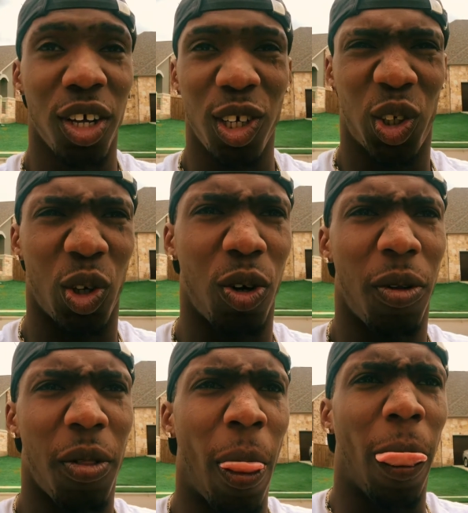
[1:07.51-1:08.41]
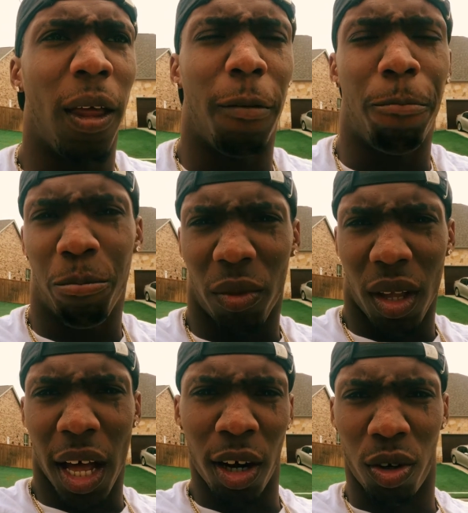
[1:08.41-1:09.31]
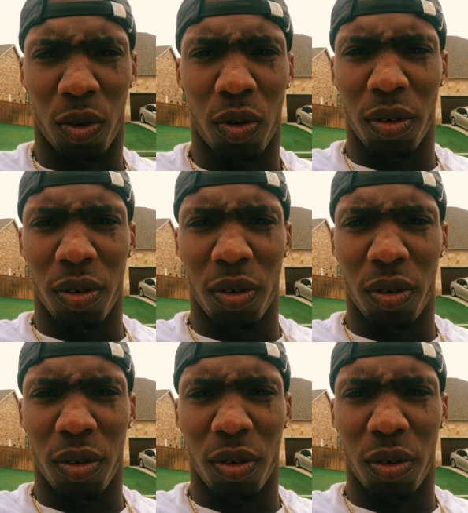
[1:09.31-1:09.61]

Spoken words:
So I don't know,